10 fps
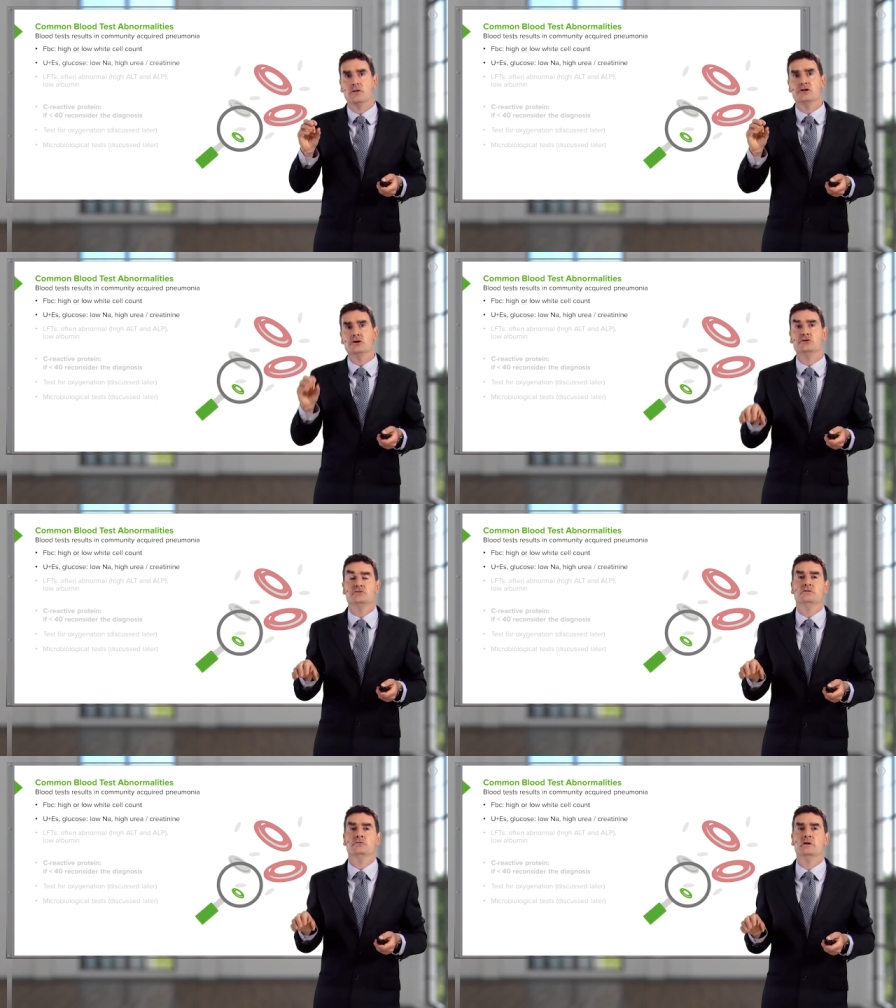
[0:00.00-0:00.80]

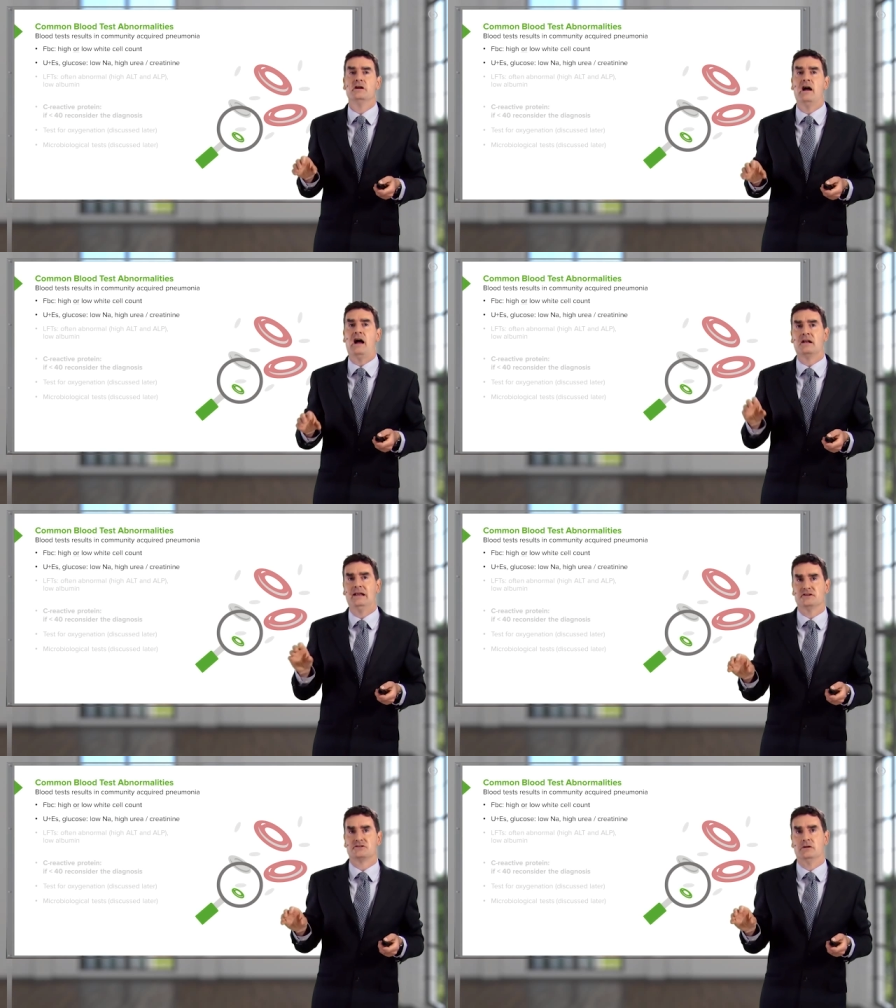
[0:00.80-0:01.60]
The urea and
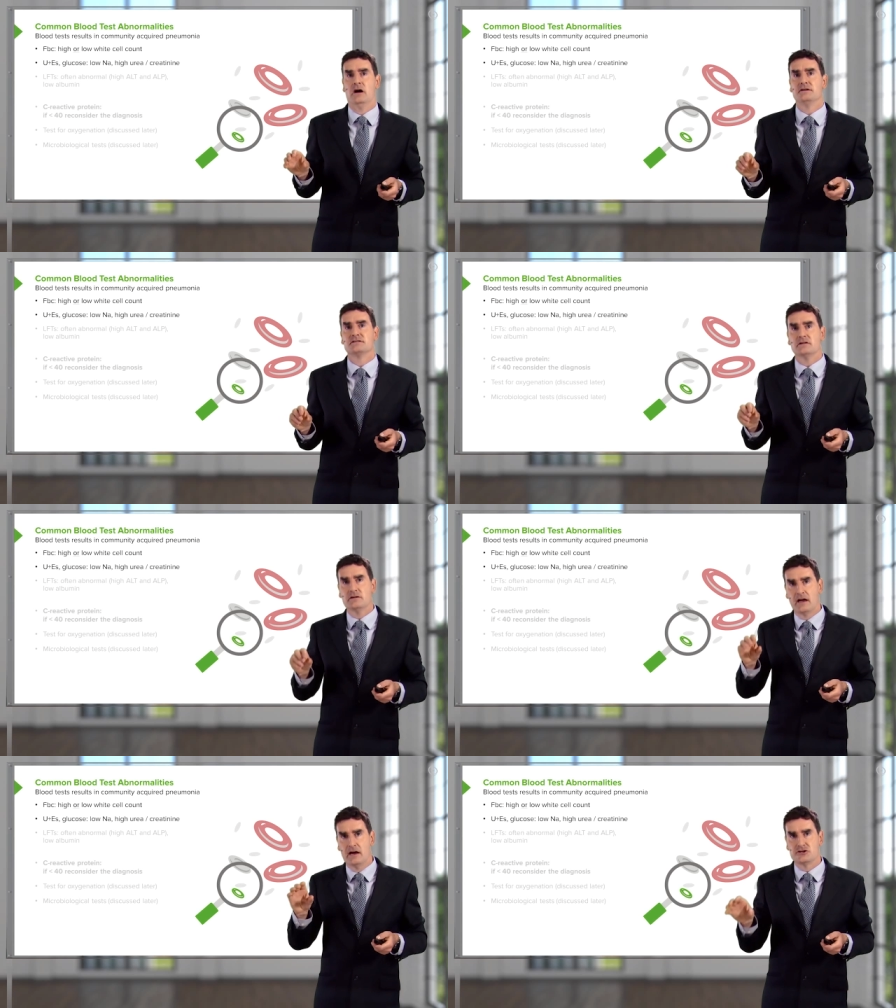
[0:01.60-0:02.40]
electrolytes
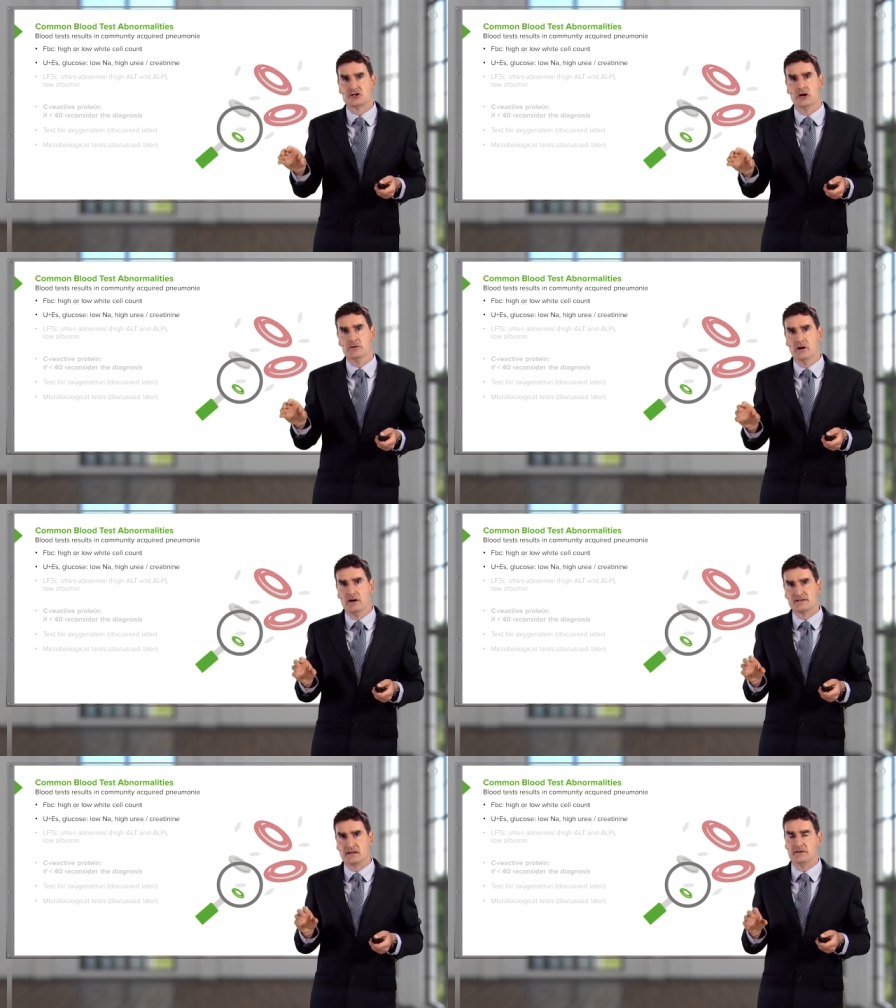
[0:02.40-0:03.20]
can show
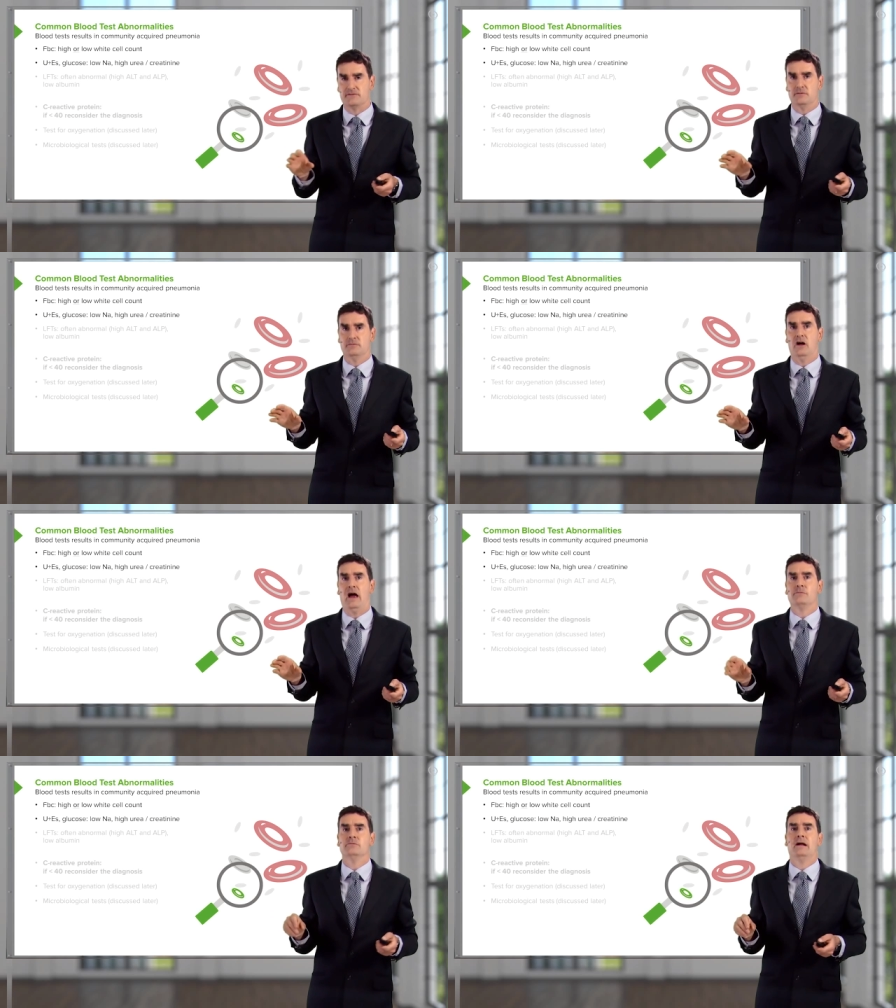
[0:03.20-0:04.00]
significant
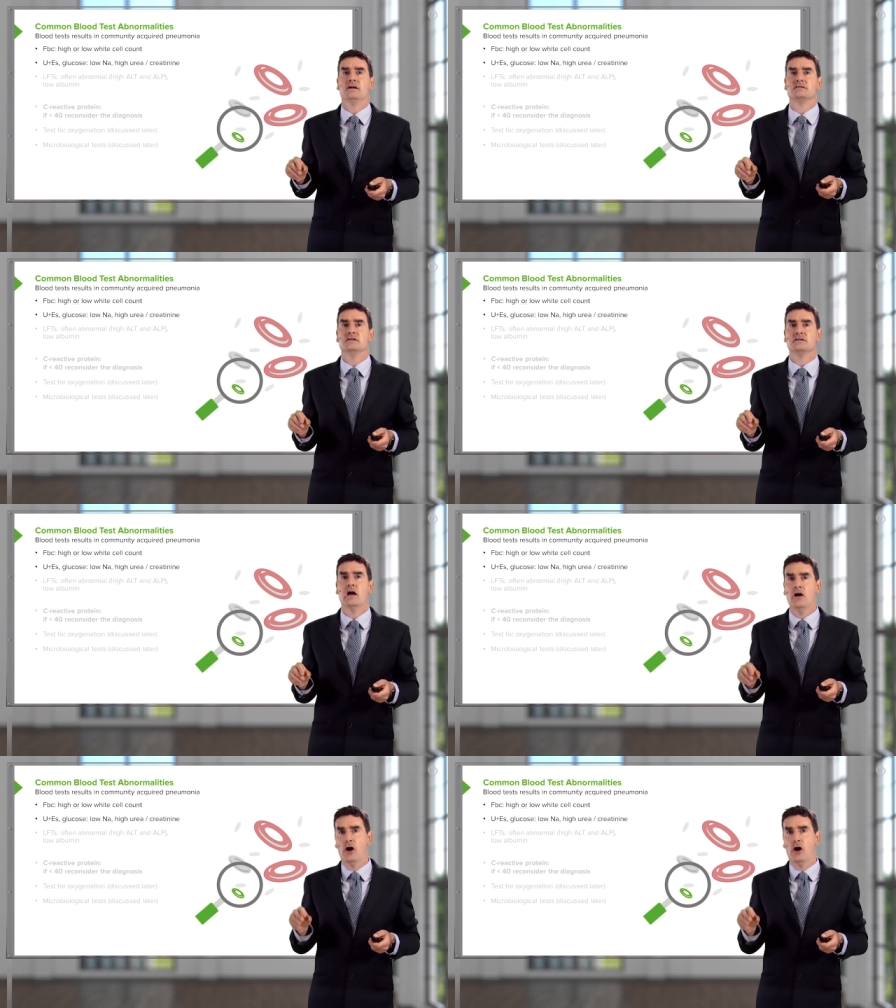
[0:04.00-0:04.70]
abnormalities,